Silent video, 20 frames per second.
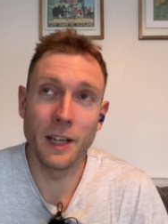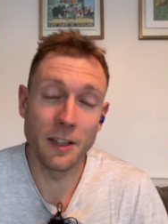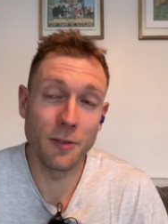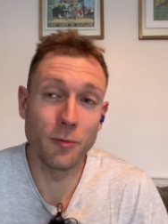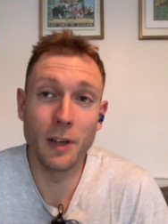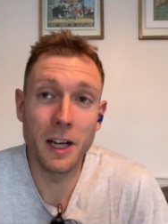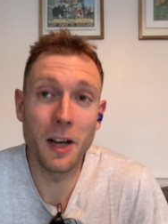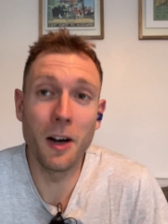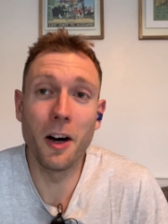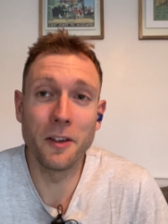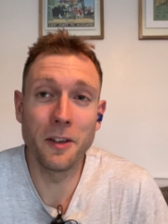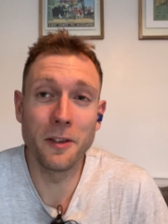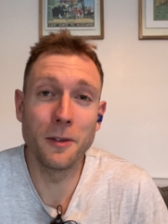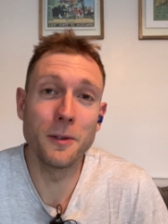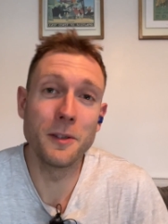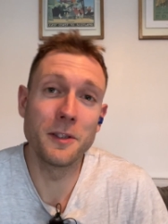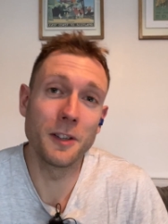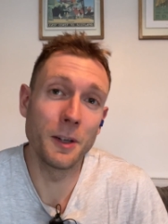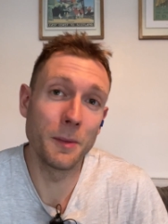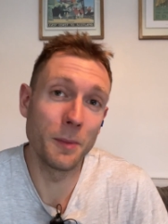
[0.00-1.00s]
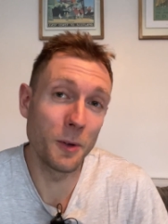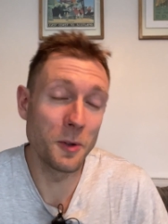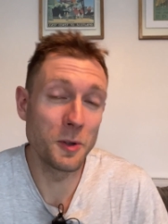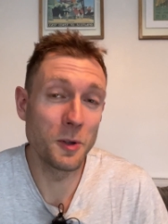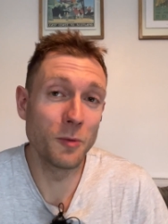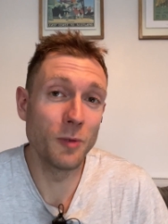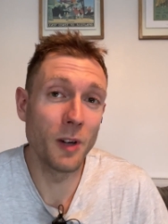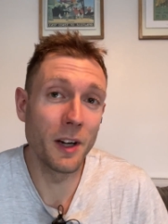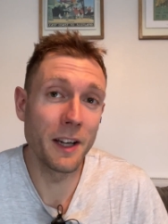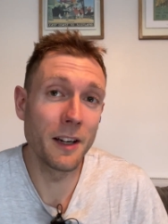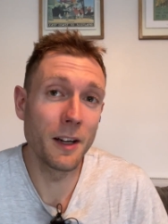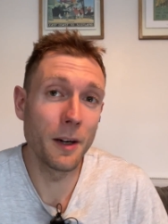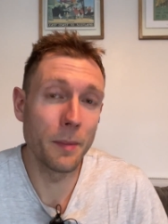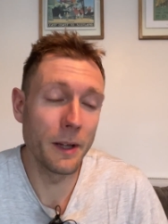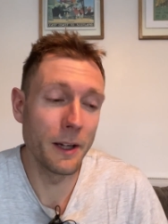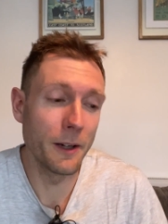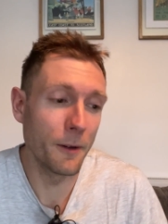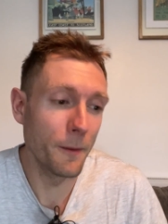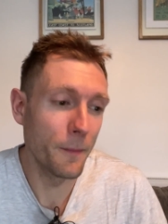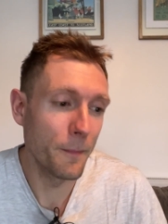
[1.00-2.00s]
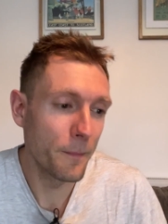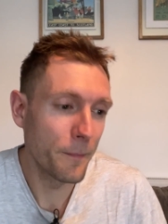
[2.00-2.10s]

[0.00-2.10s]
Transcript: it's really hard to do so because you're running uphill.